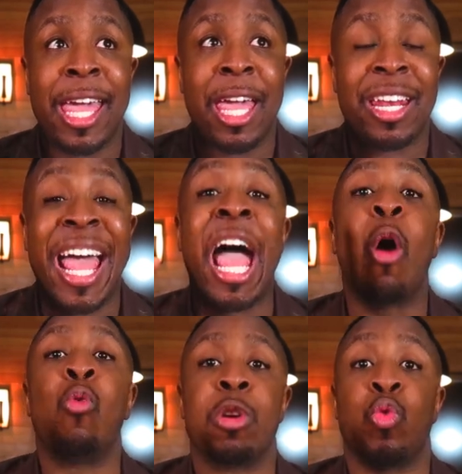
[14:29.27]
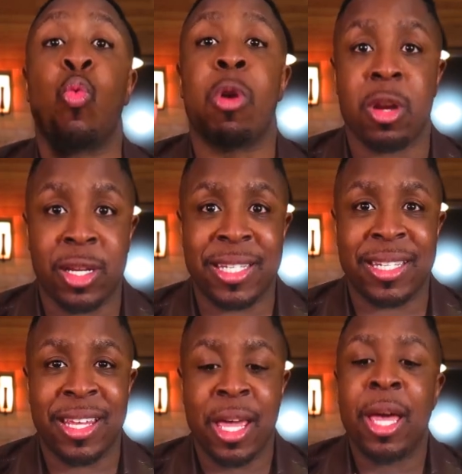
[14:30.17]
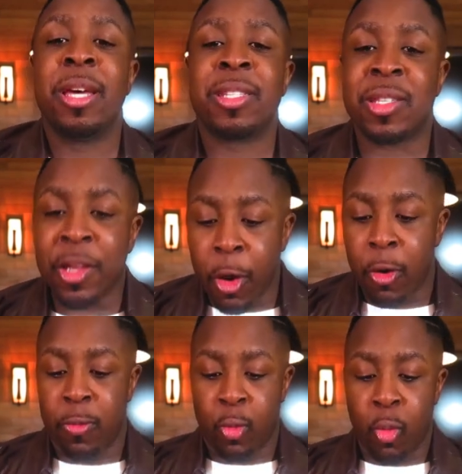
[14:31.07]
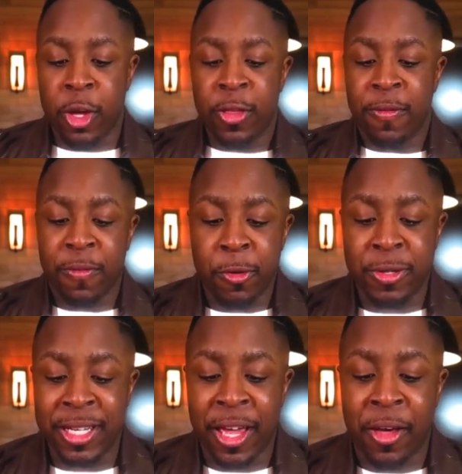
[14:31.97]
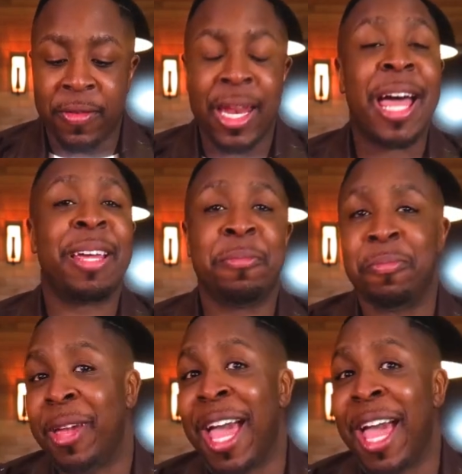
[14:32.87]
And outward works. So one of the fruits of not